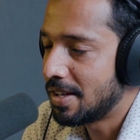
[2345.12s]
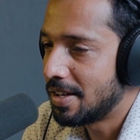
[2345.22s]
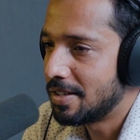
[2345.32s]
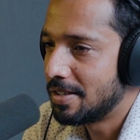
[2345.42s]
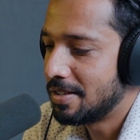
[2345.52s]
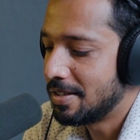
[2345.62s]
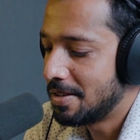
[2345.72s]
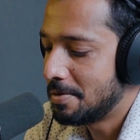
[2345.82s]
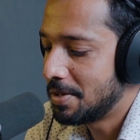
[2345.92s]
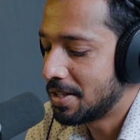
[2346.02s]
and
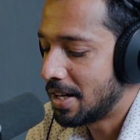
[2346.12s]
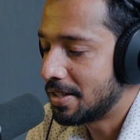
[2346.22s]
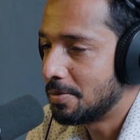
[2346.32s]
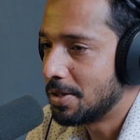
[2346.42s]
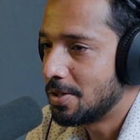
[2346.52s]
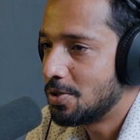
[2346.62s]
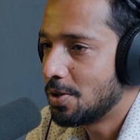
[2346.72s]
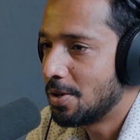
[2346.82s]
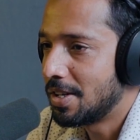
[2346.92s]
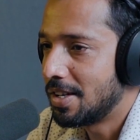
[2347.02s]
we started with your
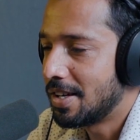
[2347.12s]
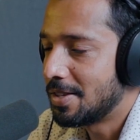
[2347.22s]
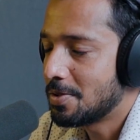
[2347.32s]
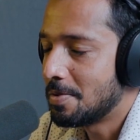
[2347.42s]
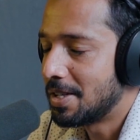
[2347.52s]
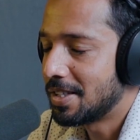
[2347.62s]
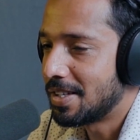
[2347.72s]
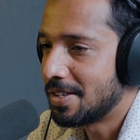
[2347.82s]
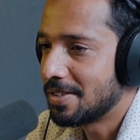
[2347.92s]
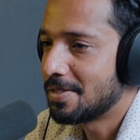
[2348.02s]
journey and so many
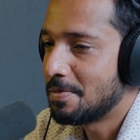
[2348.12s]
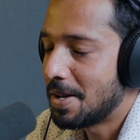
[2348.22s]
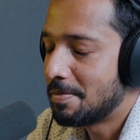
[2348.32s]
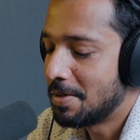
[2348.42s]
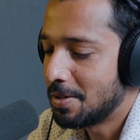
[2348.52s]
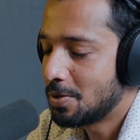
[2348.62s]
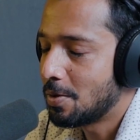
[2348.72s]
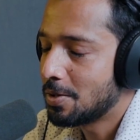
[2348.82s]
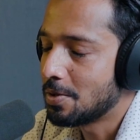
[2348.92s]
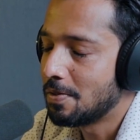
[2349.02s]
things we have
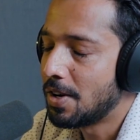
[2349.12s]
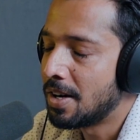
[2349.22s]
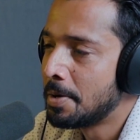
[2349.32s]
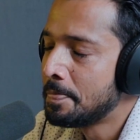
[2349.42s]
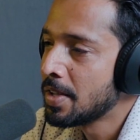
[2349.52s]
talked so far.